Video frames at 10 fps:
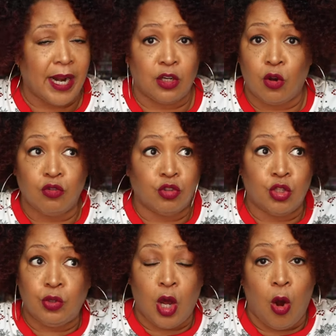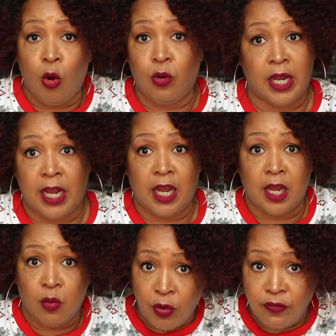but I don't do the whole
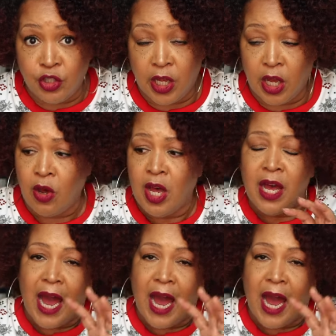head with gel.